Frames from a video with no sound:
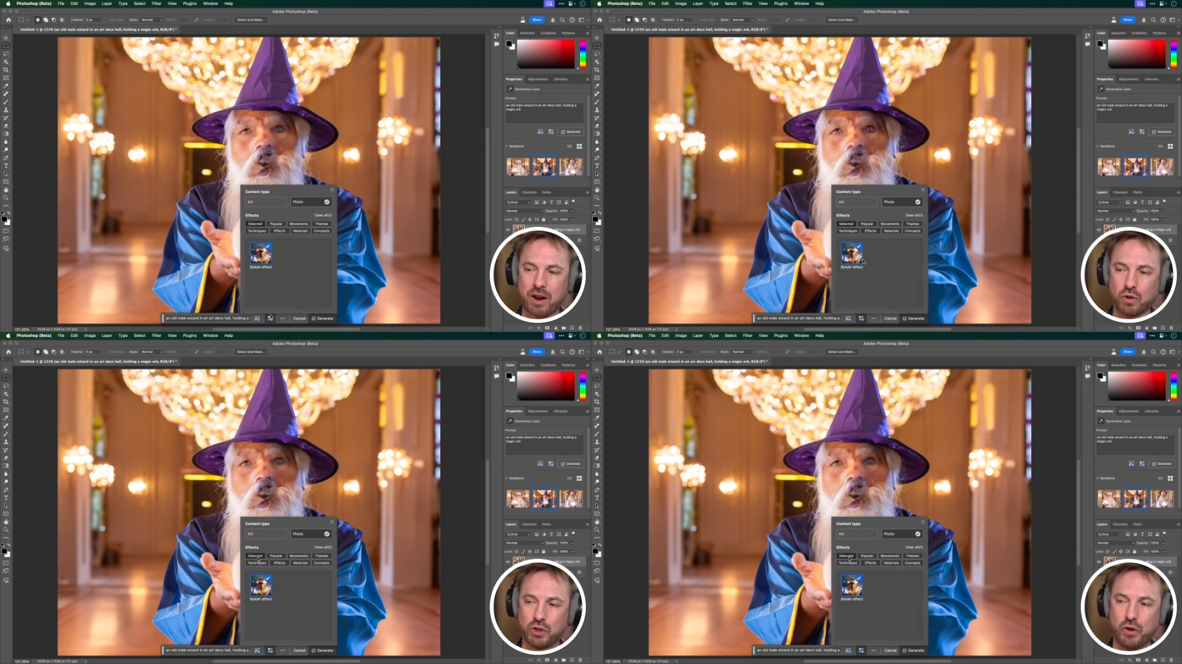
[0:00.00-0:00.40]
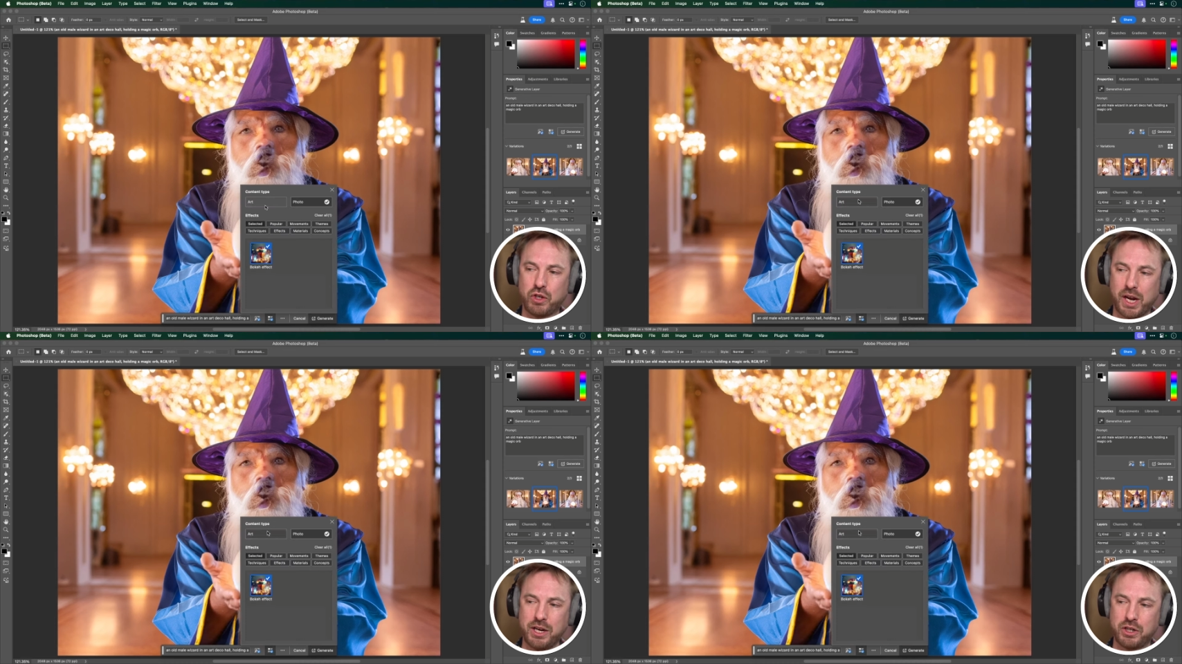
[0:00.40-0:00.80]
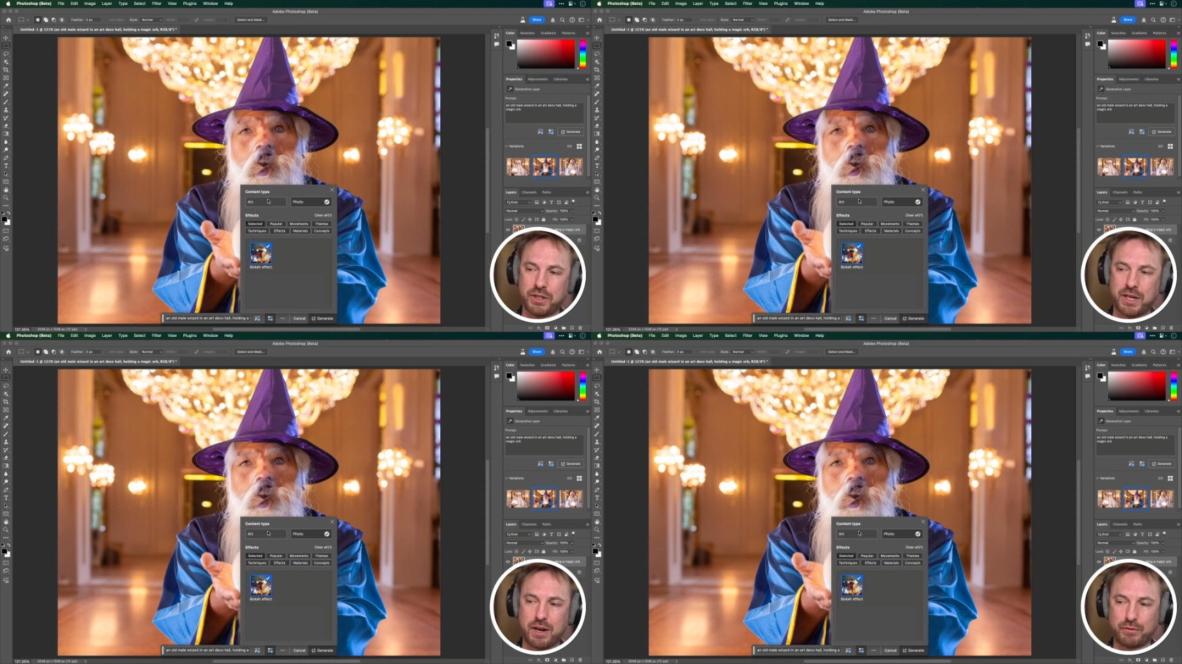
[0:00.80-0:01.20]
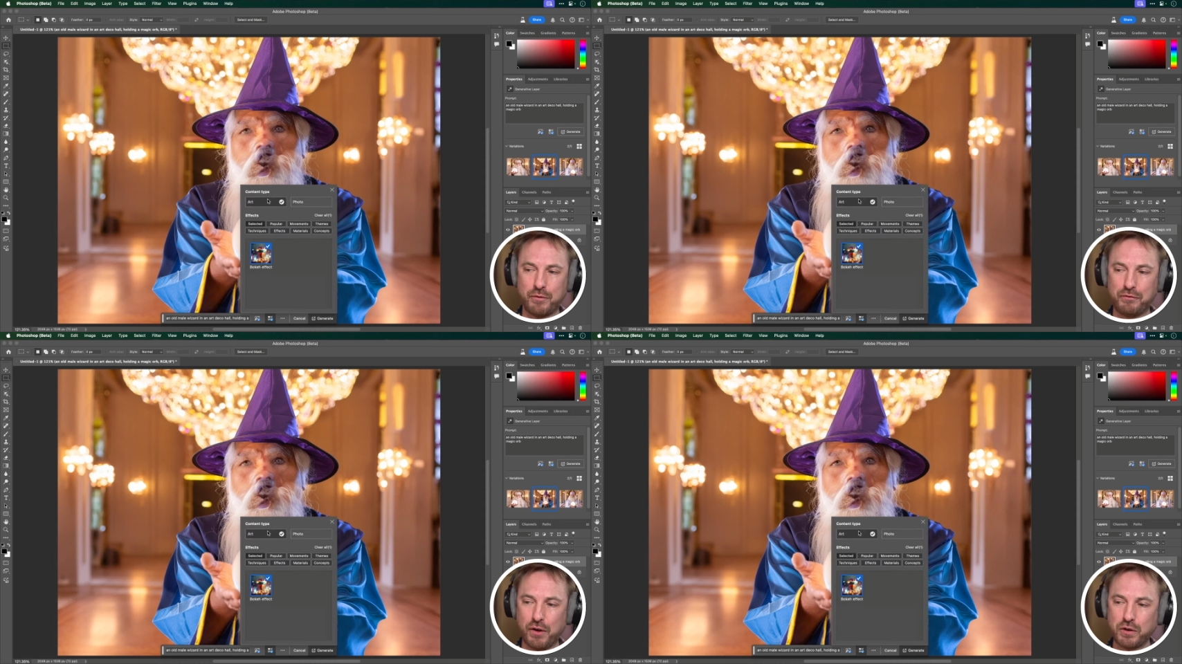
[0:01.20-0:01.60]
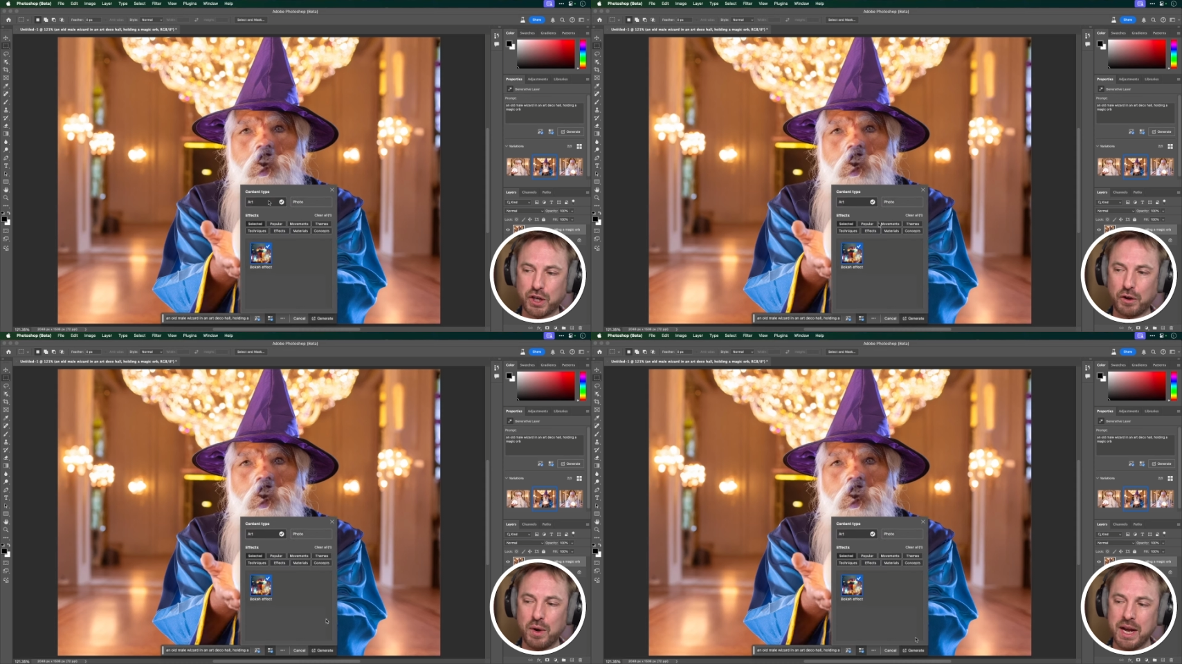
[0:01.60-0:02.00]
Speaker 1: also change the style from
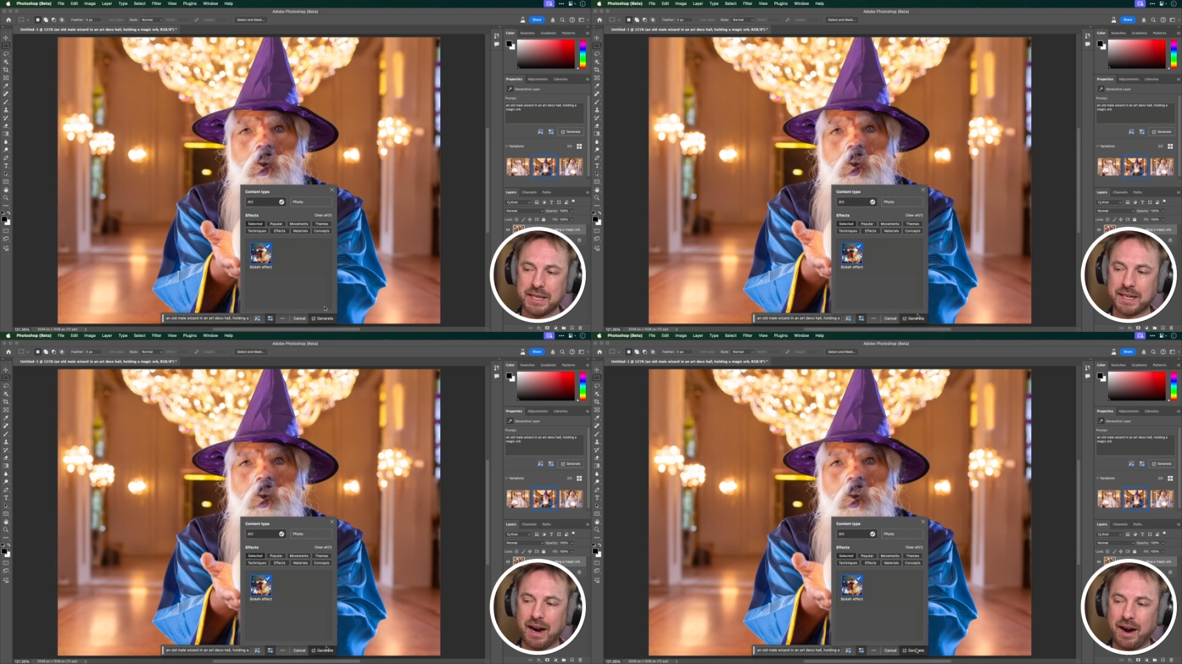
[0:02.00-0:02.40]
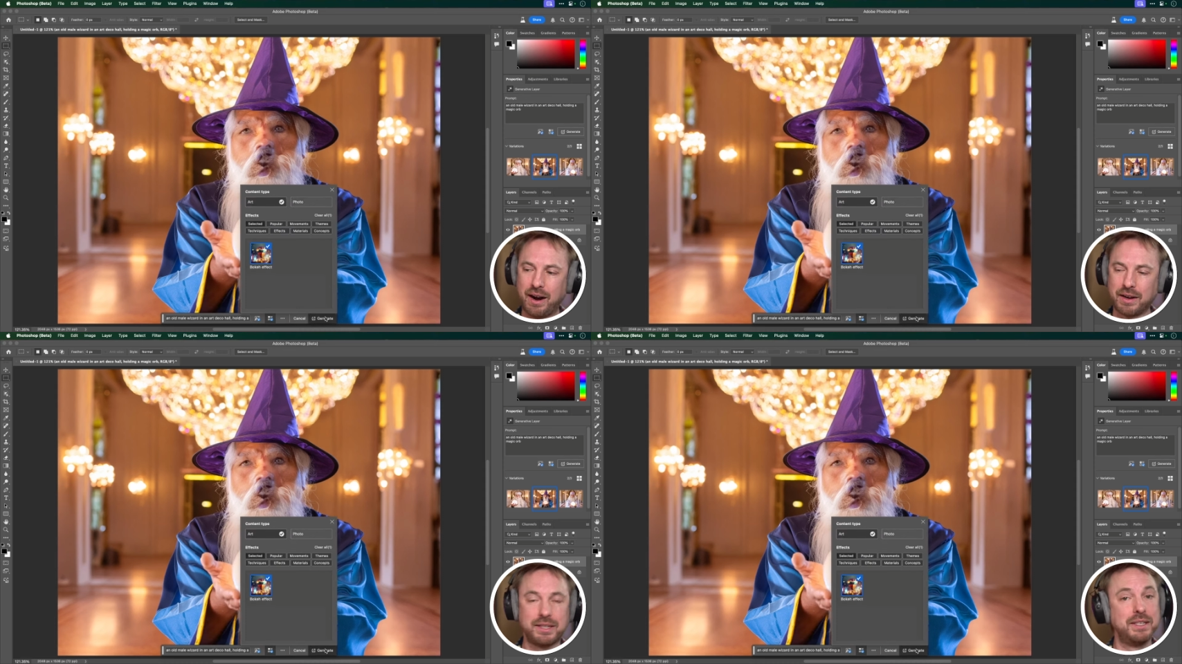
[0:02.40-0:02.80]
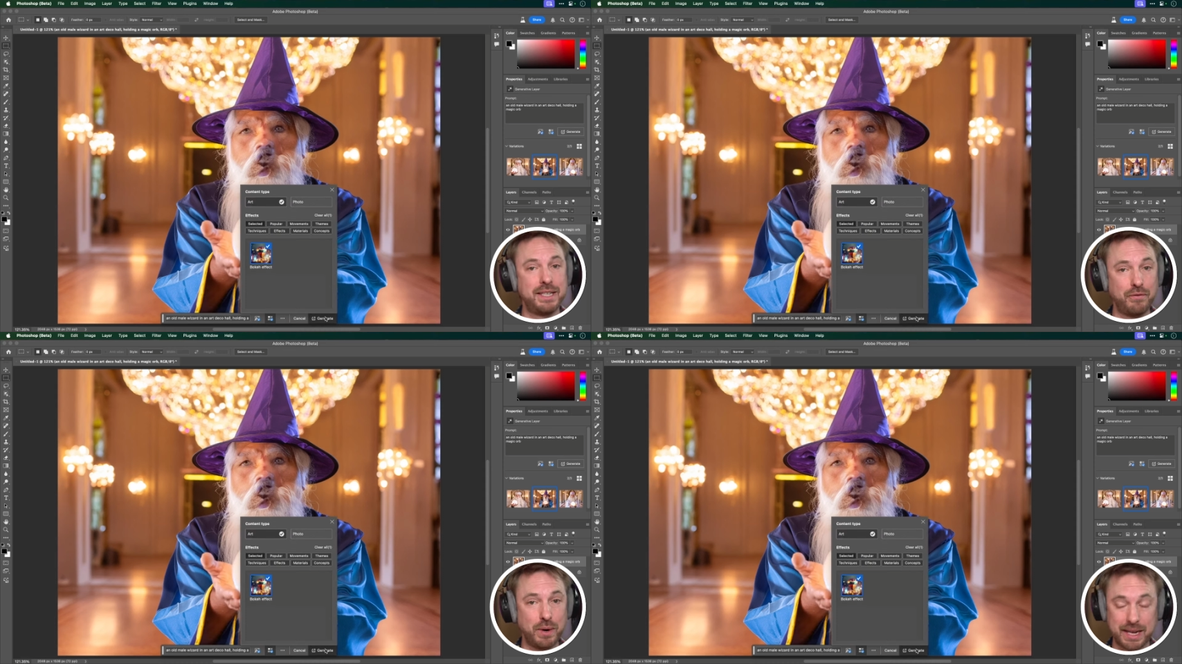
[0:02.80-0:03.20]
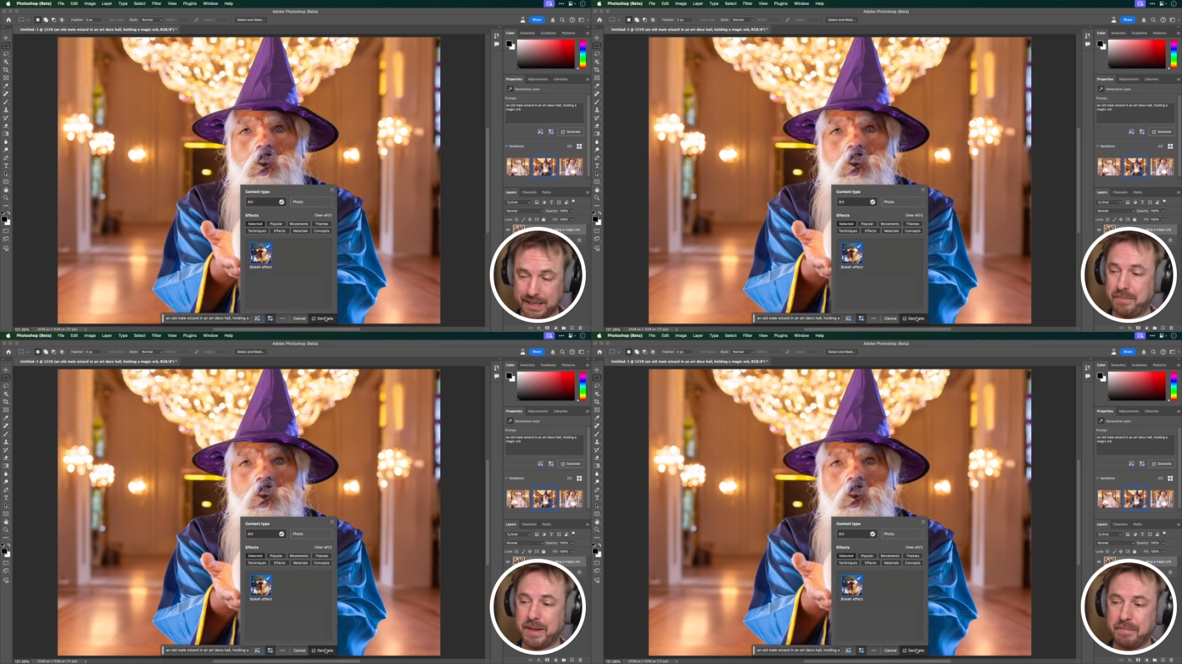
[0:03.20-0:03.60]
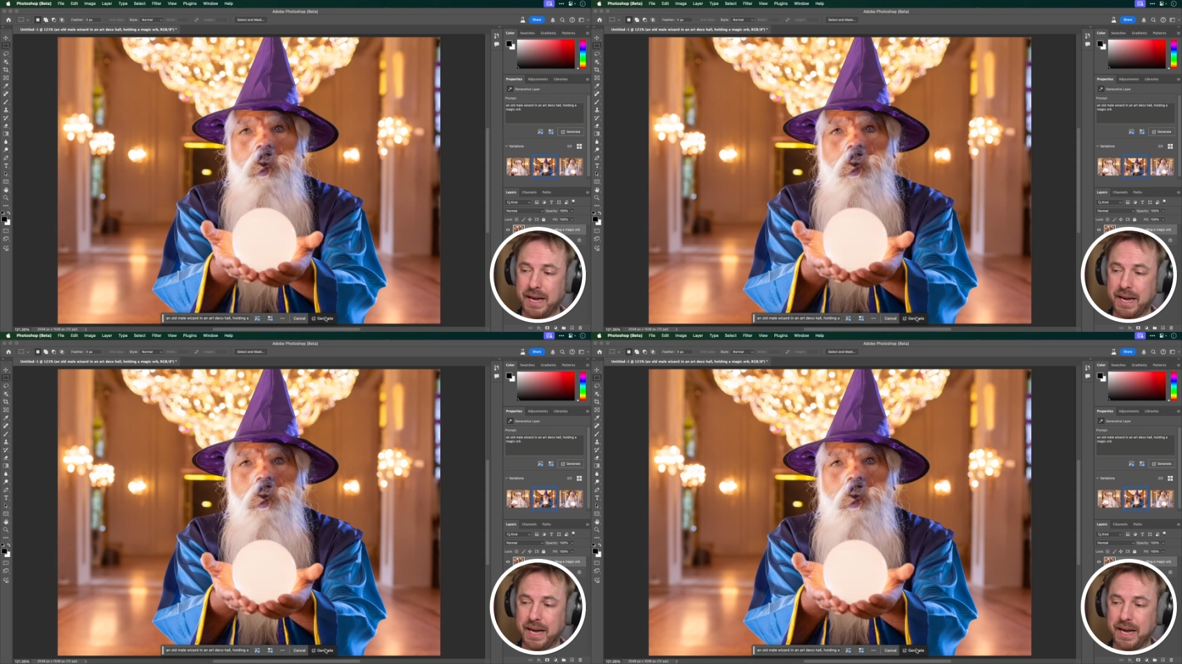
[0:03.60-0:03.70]
photo to art and see if we get something